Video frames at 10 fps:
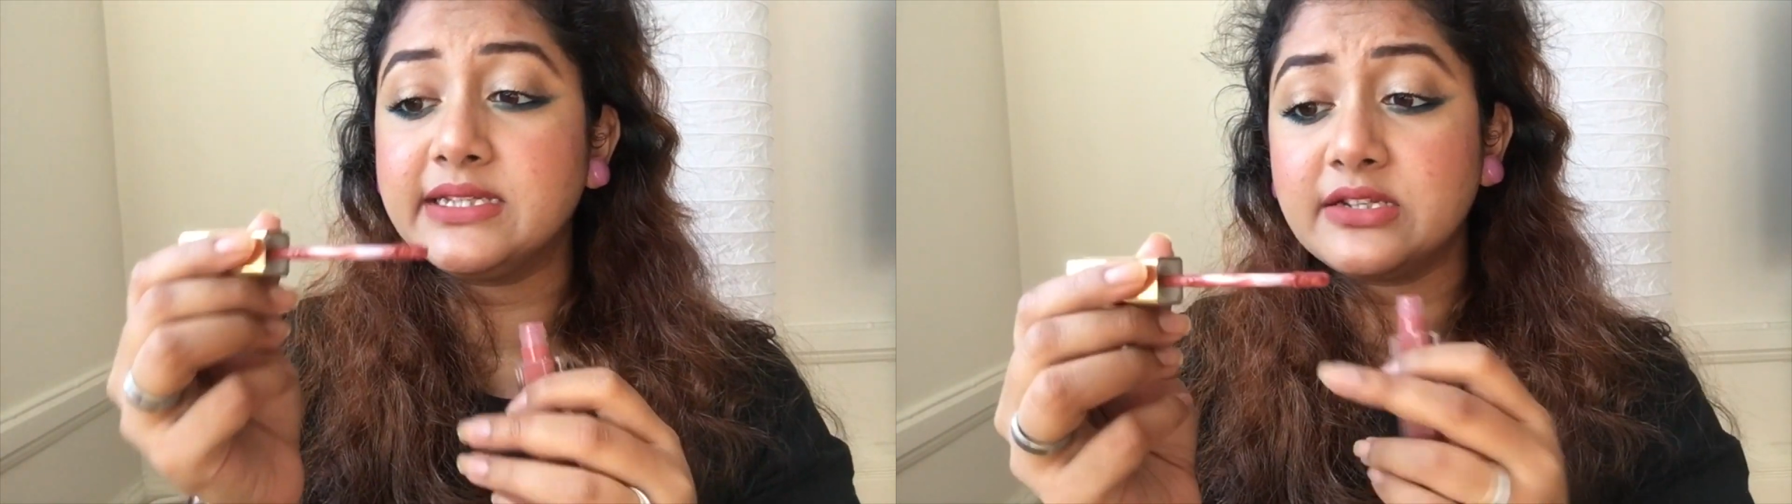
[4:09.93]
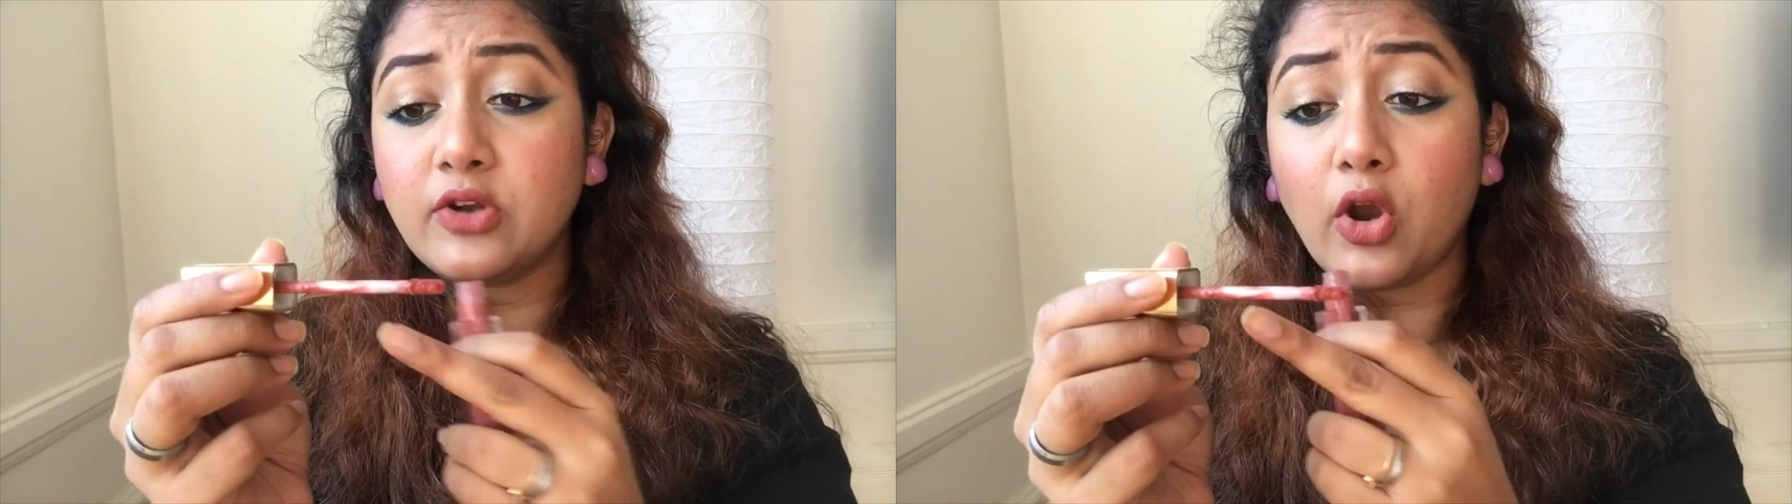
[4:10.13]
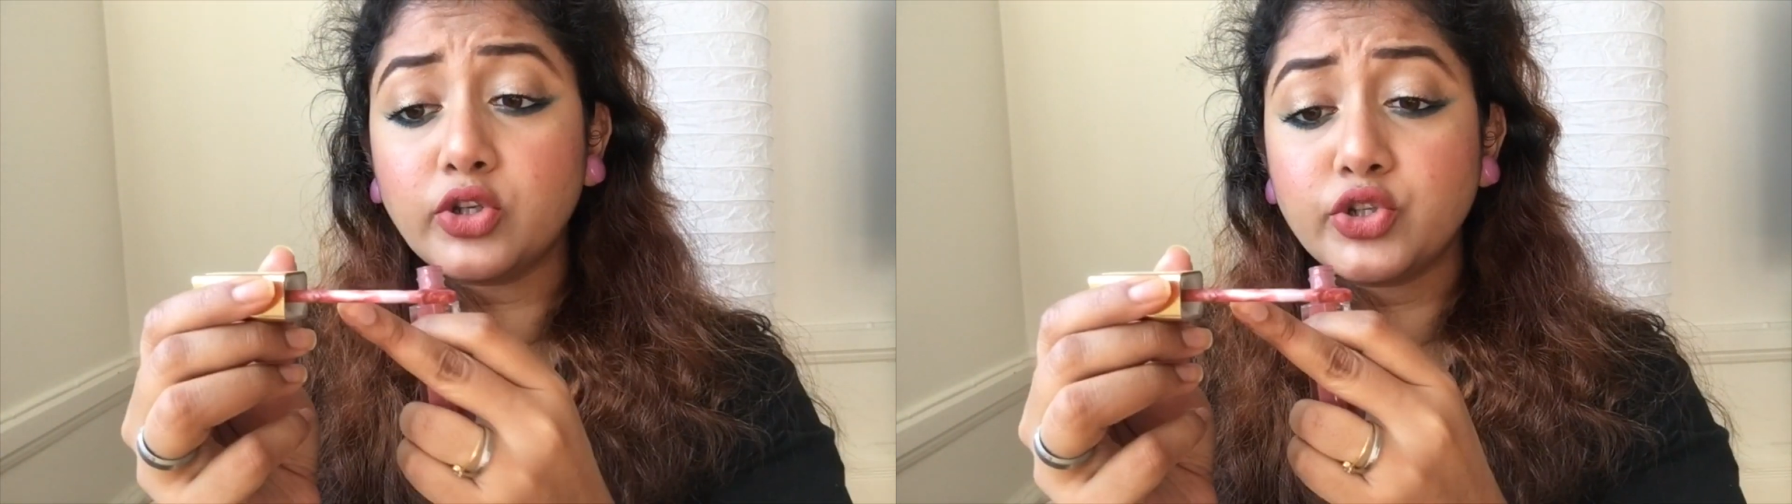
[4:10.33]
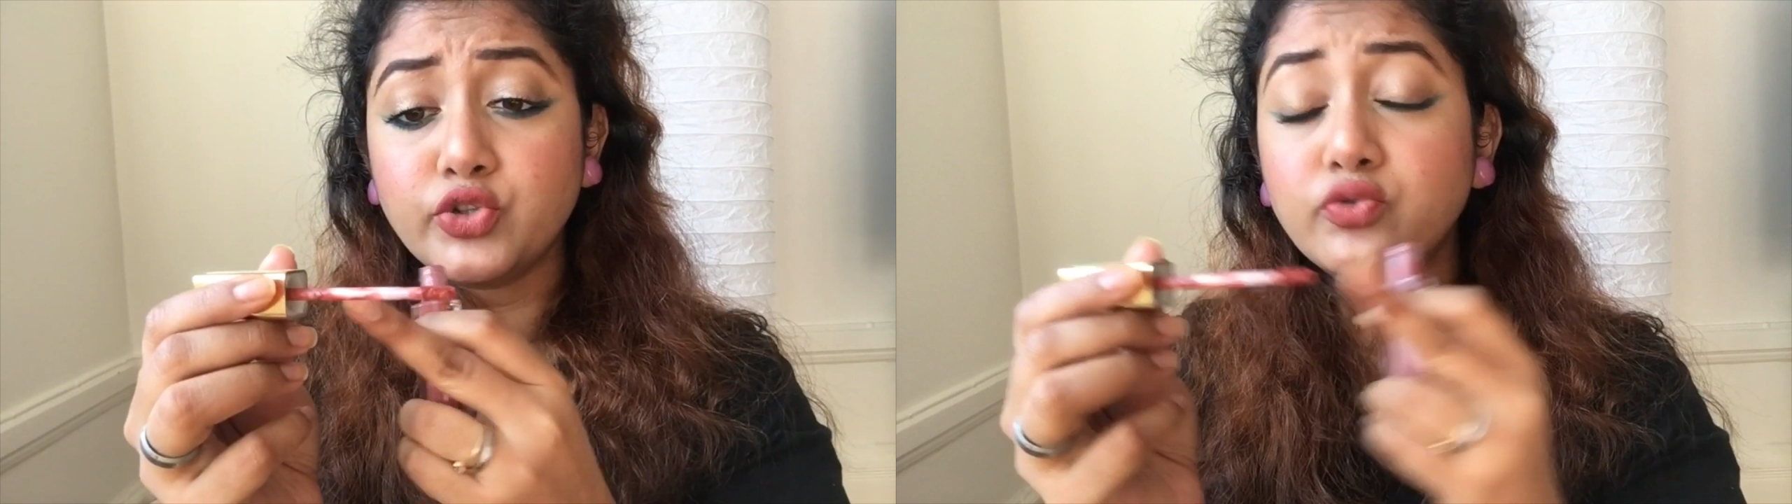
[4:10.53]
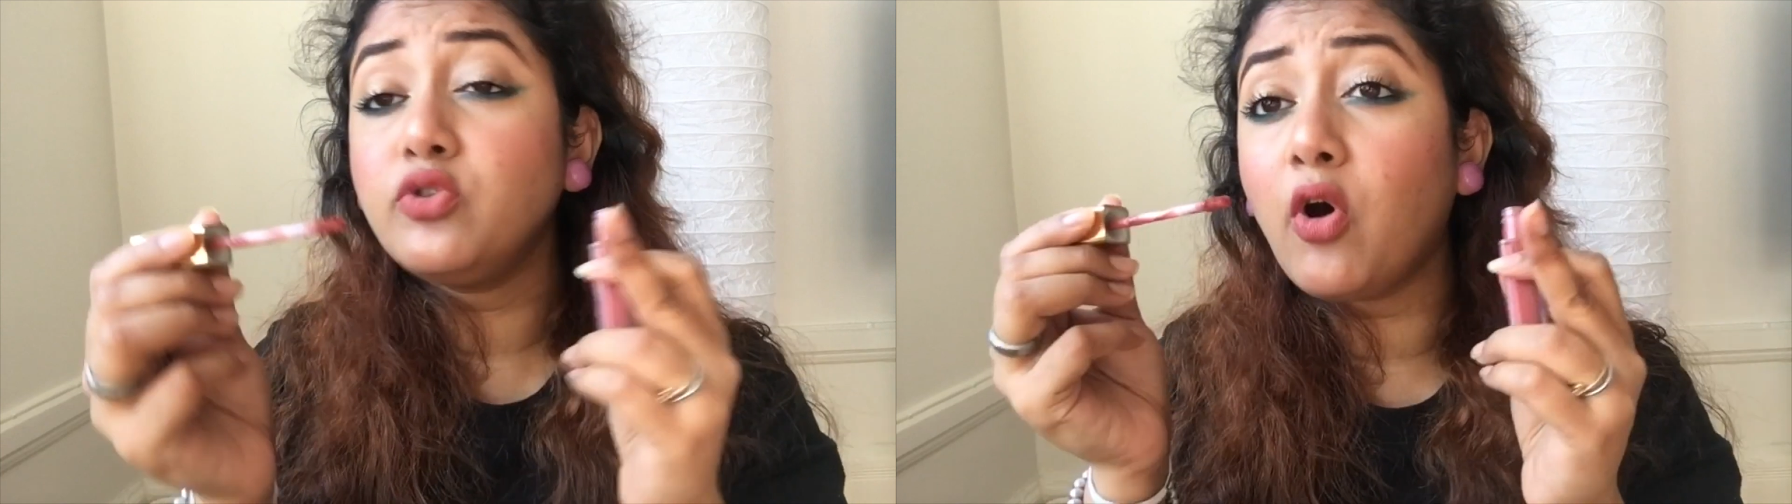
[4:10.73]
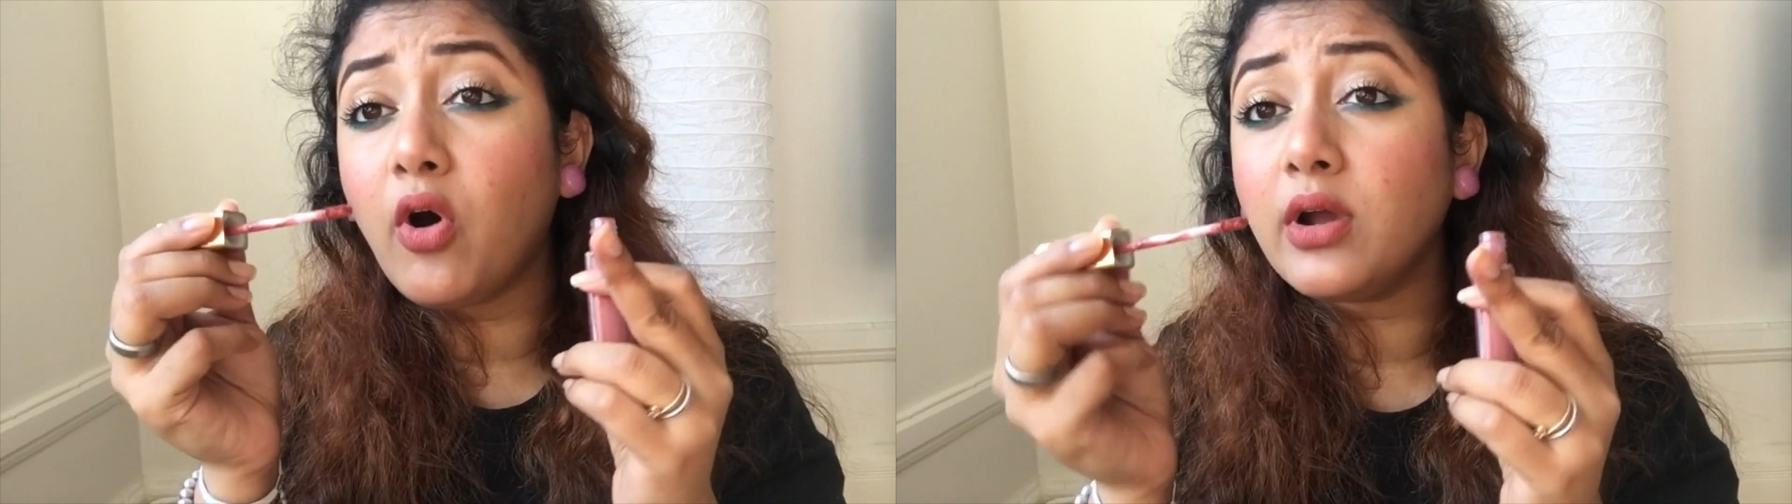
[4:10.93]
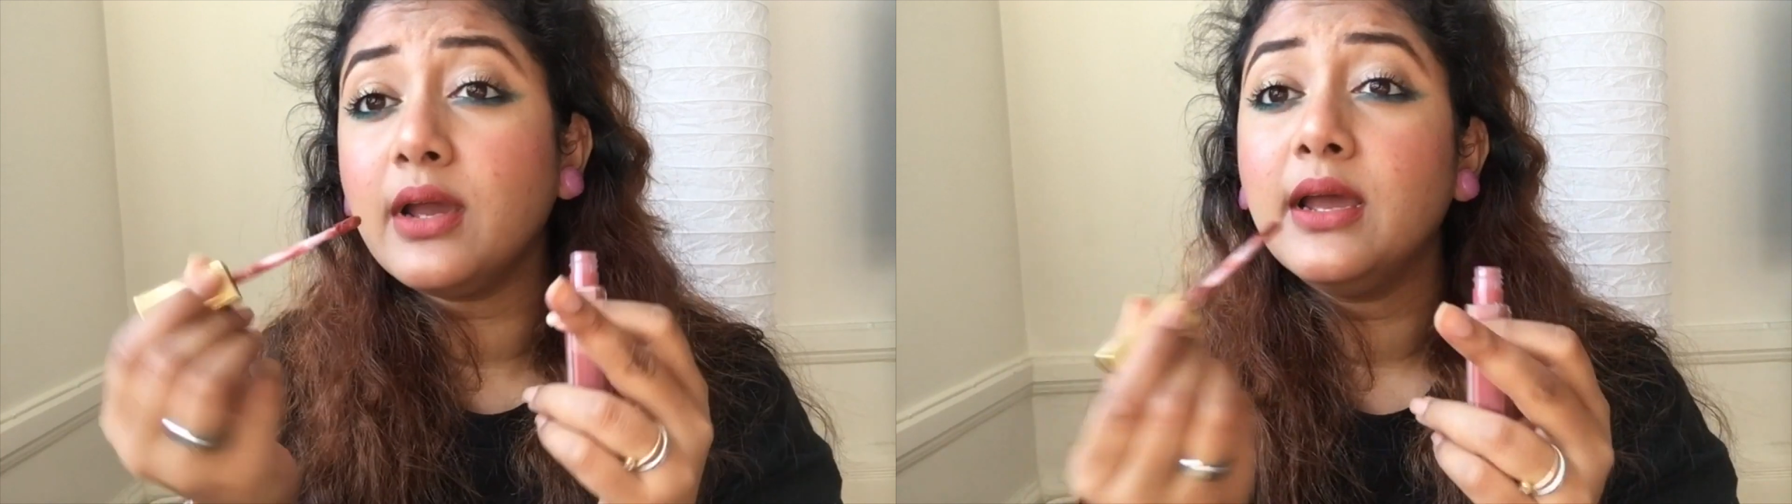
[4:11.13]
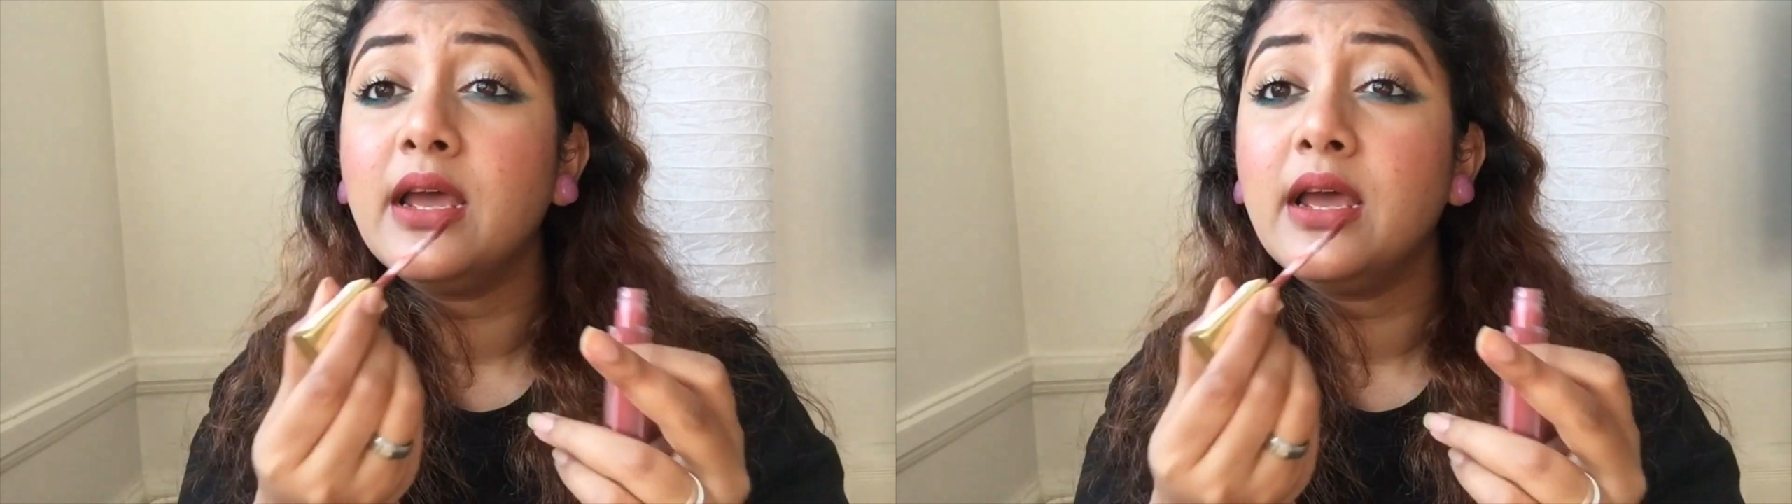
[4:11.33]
It's not too long,